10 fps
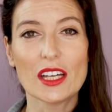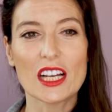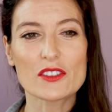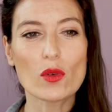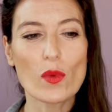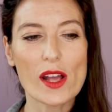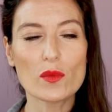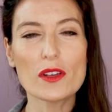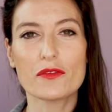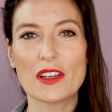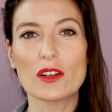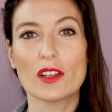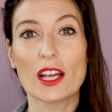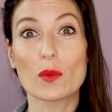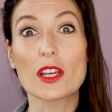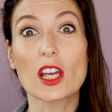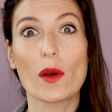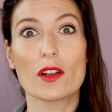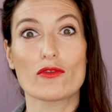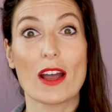It's for when we feel like we're
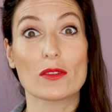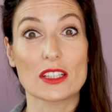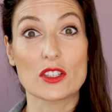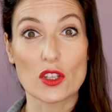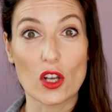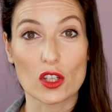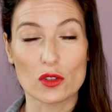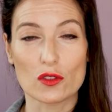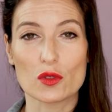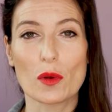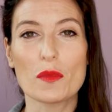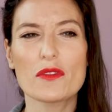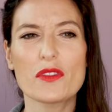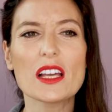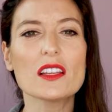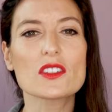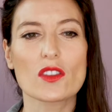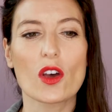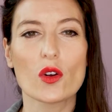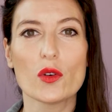going round in circles, when we feel as
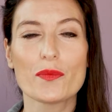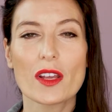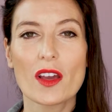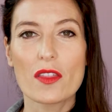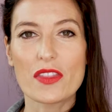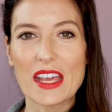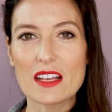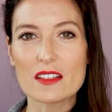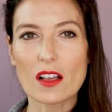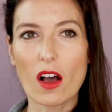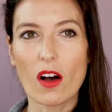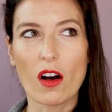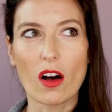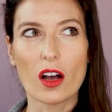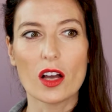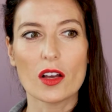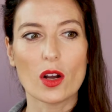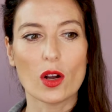though things are,